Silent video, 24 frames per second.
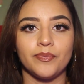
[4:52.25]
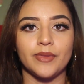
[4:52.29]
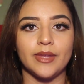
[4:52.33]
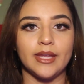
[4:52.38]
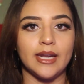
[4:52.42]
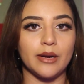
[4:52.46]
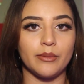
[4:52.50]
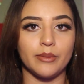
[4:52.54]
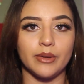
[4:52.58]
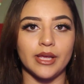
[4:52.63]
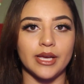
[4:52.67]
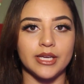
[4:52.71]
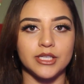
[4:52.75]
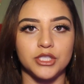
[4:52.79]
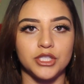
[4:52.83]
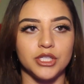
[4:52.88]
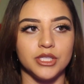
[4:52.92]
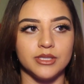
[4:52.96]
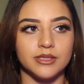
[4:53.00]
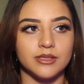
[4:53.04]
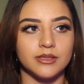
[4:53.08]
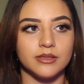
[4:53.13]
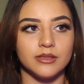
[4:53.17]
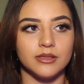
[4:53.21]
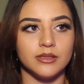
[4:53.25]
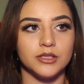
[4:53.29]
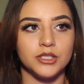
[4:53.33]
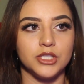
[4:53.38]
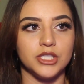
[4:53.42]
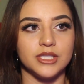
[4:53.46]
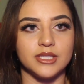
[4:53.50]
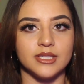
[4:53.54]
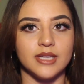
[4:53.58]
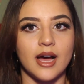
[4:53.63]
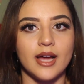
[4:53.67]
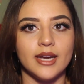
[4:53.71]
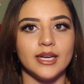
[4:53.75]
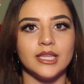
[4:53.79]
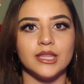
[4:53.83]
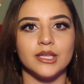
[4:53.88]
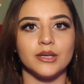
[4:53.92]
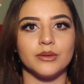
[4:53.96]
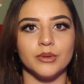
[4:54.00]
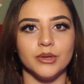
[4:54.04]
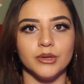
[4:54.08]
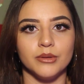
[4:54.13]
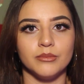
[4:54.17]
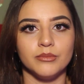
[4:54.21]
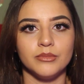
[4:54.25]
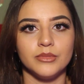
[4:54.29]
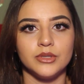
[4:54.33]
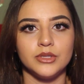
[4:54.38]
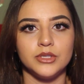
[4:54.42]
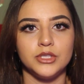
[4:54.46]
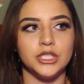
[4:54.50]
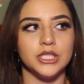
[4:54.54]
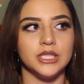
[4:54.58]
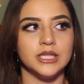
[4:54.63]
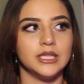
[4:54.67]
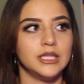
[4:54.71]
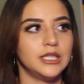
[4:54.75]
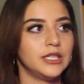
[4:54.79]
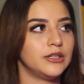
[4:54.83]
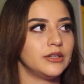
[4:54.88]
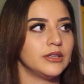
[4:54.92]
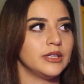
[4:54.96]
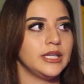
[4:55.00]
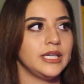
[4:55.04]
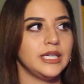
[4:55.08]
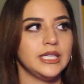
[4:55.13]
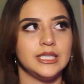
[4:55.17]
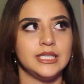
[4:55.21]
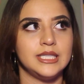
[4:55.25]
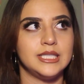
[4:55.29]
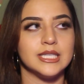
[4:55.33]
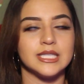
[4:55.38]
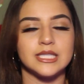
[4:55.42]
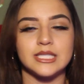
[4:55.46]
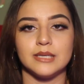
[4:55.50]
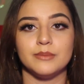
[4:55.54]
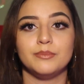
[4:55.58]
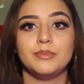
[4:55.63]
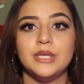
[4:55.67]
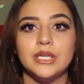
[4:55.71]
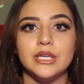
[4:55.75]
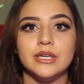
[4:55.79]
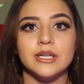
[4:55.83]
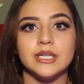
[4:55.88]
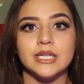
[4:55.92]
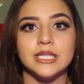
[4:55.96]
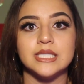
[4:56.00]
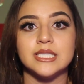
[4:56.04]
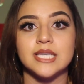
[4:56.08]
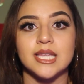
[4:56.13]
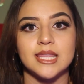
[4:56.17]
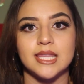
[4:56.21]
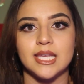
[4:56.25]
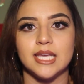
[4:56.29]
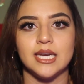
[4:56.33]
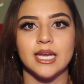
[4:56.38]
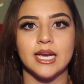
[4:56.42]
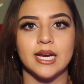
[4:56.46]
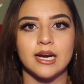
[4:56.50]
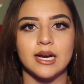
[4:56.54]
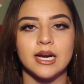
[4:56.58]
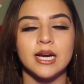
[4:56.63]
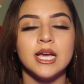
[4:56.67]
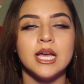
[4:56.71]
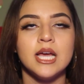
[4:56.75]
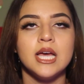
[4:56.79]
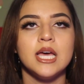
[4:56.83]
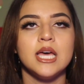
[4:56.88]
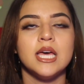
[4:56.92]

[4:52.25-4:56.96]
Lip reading: And I realize she's not in the room. She literally disappeared into thin air.